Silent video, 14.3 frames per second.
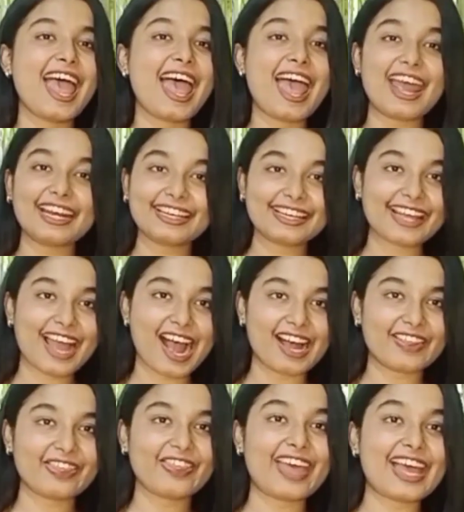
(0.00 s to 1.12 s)
And yeah,
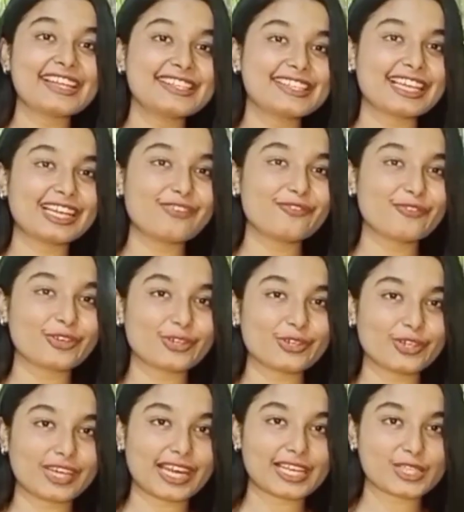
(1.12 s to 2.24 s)
that's it for
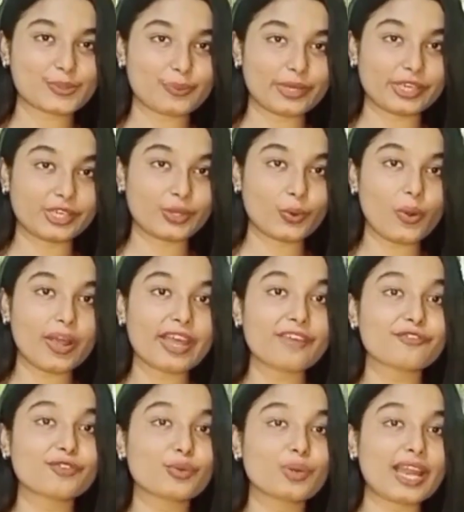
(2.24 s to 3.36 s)
today's video.
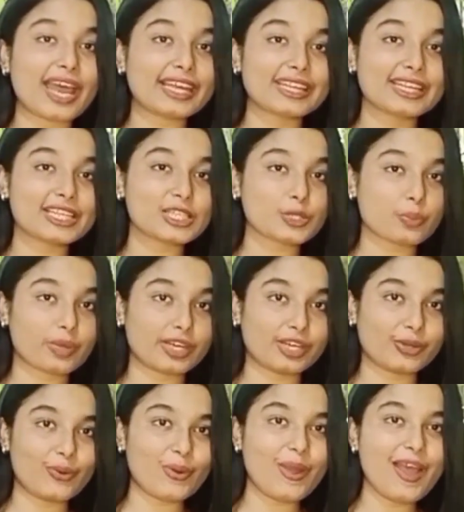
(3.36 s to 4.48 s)
If you like this
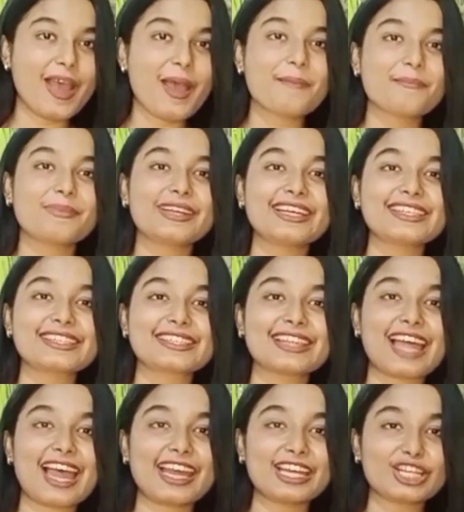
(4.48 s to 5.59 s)
video, please
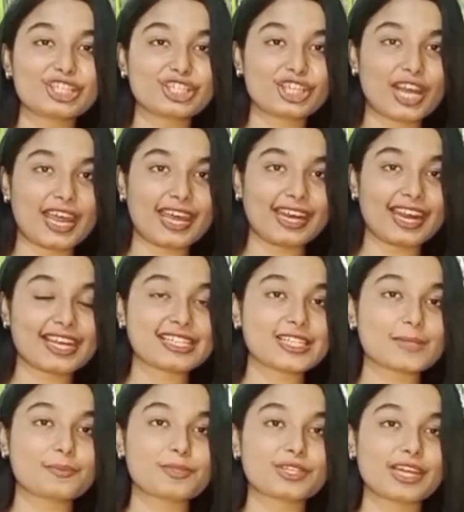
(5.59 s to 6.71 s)
like, share and
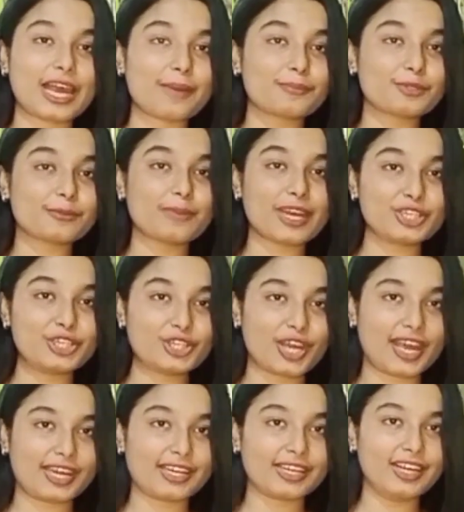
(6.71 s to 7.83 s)
subscribe to my
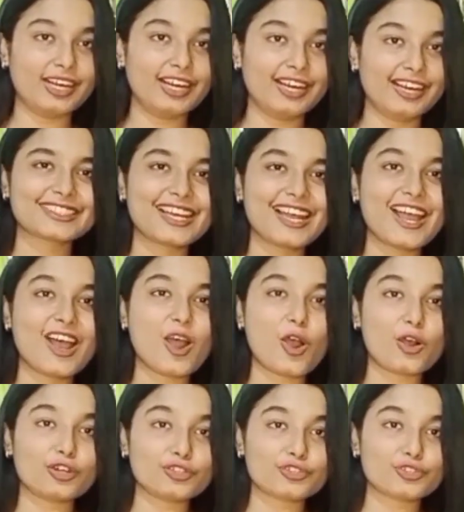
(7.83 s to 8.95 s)
channel.
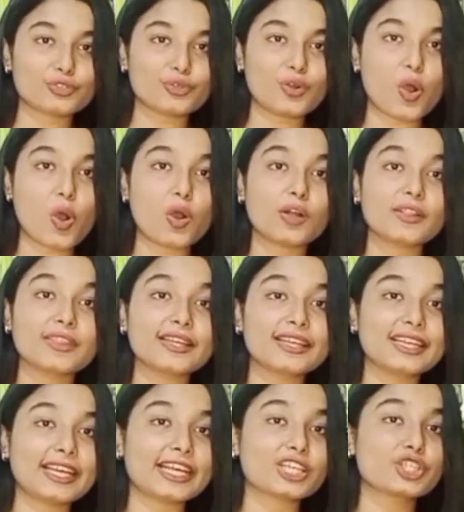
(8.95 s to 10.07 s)
Also, all the
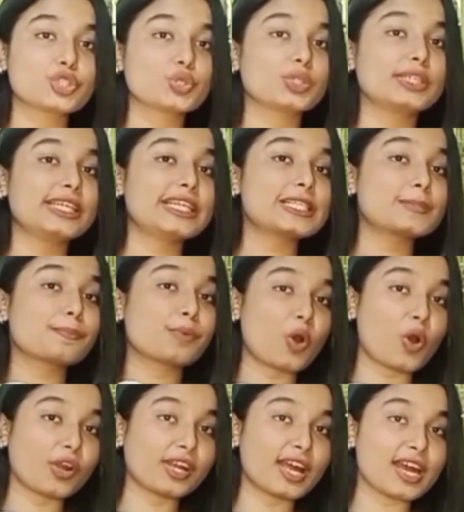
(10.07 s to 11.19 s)
links to these
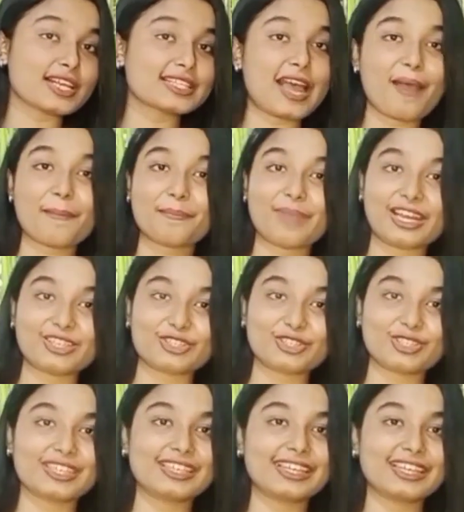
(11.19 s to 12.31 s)
products are
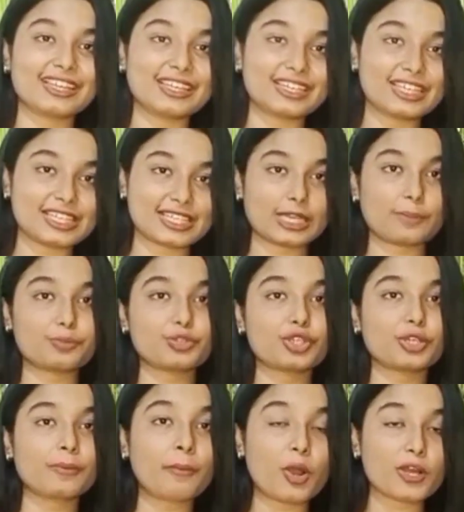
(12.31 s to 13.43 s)
mentioned in the
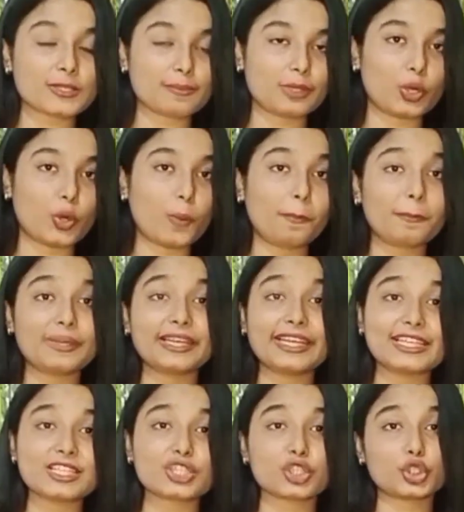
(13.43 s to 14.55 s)
description box below.
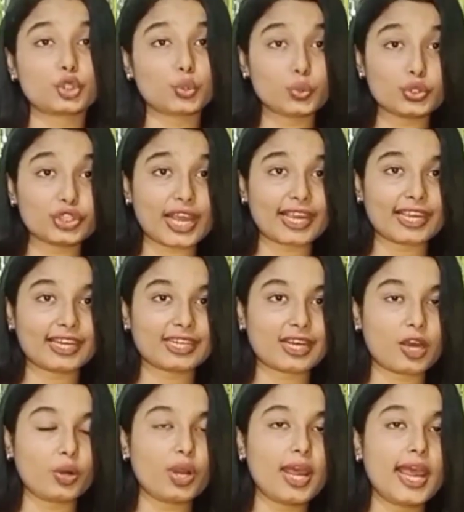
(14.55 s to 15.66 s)
Please do check it
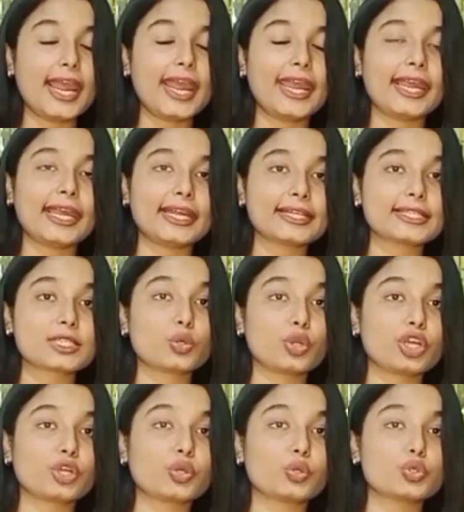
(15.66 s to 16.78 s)
out. It's
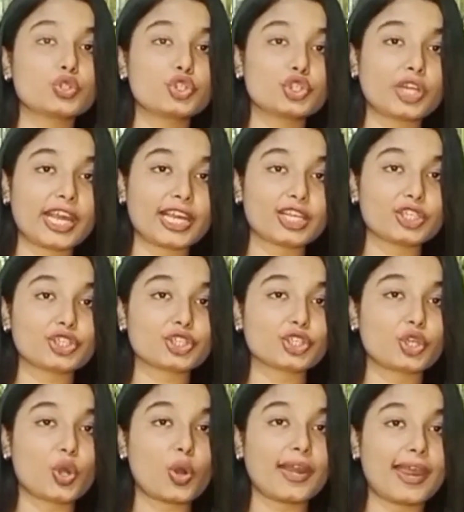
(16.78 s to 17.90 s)
going to change
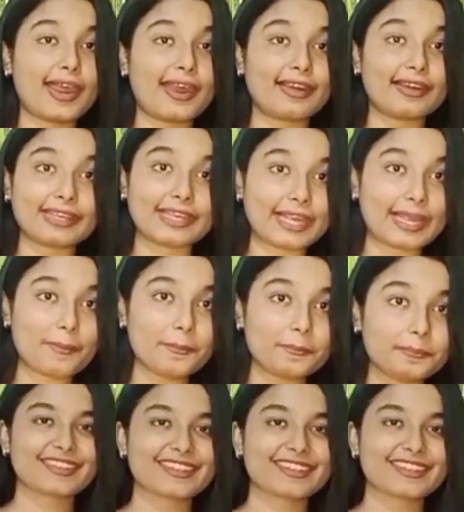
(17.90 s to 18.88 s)
your hair game.